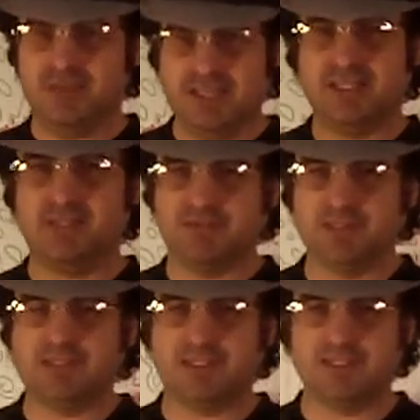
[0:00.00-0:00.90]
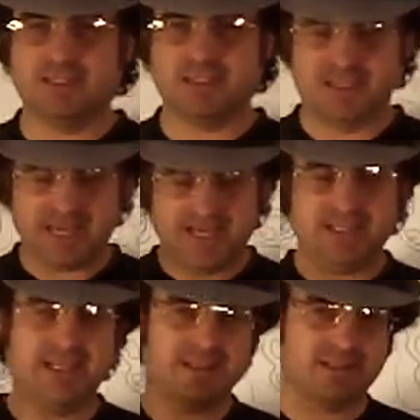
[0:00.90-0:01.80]
Magnetic flux line density.
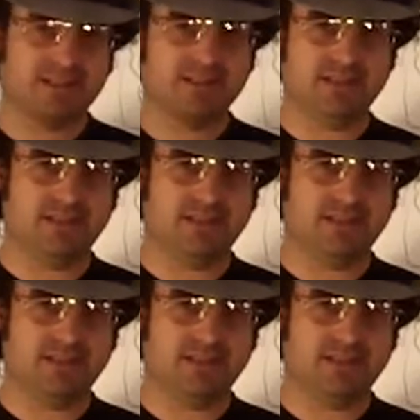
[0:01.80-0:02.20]
That's,